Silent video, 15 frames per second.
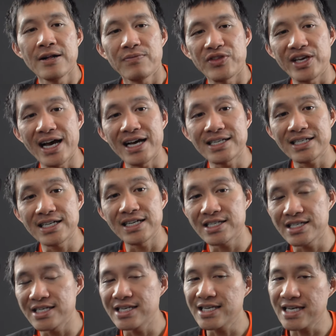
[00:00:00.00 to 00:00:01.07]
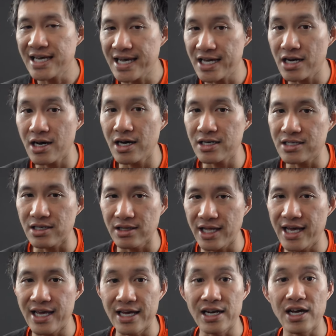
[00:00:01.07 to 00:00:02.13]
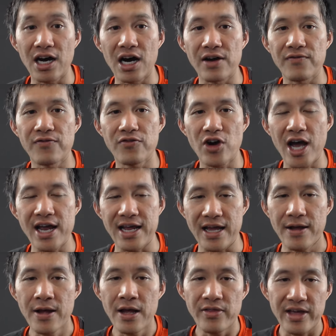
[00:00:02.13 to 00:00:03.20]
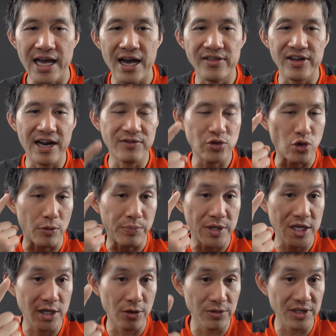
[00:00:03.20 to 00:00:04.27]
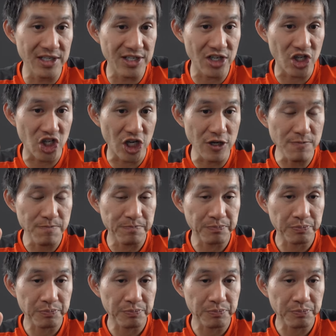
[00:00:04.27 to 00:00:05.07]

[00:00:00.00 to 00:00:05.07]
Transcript: The SEC cannot delay it on Friday. They either have to appeal the decision,